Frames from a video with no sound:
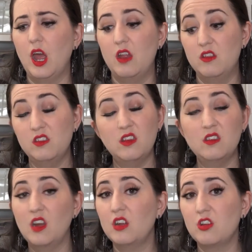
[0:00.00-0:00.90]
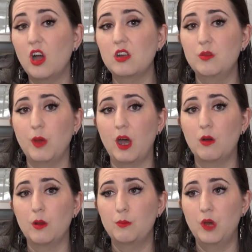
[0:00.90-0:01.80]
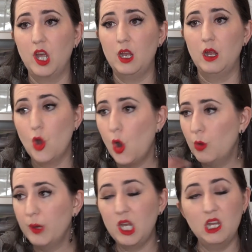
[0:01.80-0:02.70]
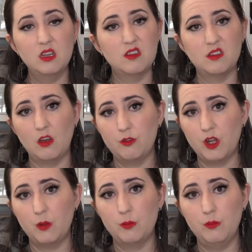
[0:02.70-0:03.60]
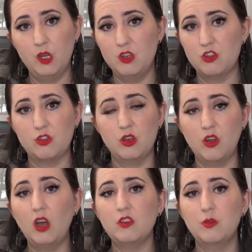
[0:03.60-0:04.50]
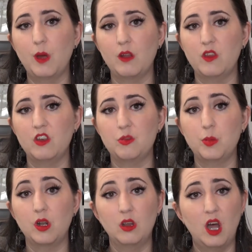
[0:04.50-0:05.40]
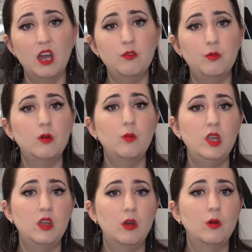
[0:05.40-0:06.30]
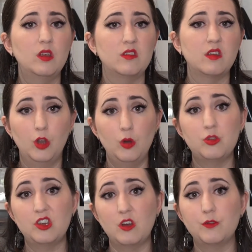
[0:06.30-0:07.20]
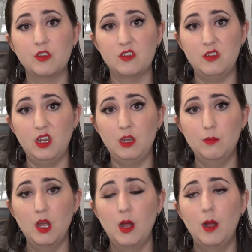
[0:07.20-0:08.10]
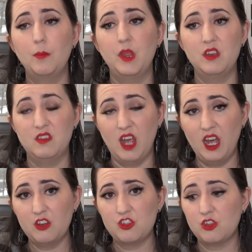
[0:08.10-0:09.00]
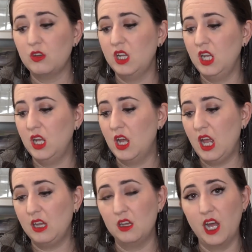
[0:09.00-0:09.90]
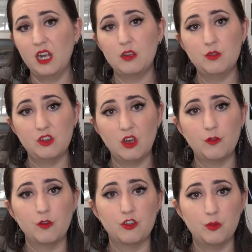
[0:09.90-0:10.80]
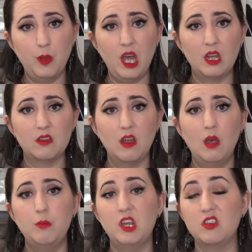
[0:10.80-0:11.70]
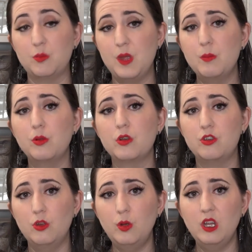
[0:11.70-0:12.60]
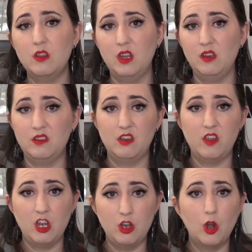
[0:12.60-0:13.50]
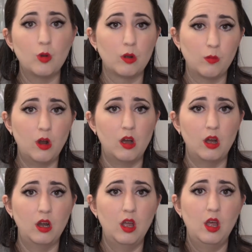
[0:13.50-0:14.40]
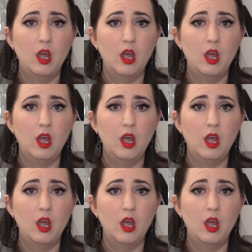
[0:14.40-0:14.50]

And this is not talked about, but nobody in the self help industry talks about this. But a lot of what we know as low self esteem is actually a lack of self respect because people are doing things that they know are wrong.